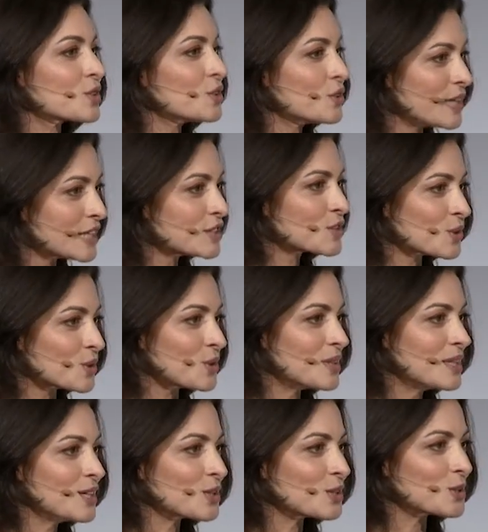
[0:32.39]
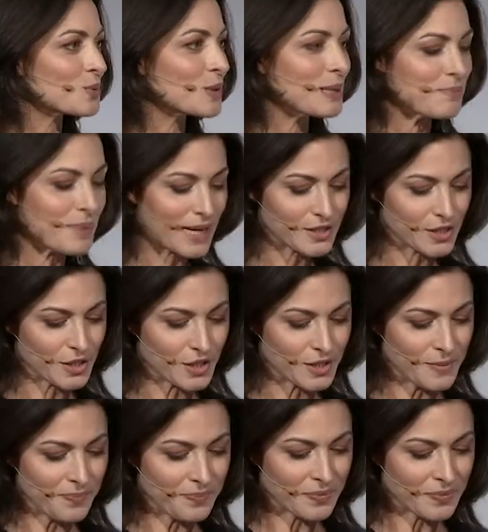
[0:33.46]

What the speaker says: UNESCO Goodwill Ambassador,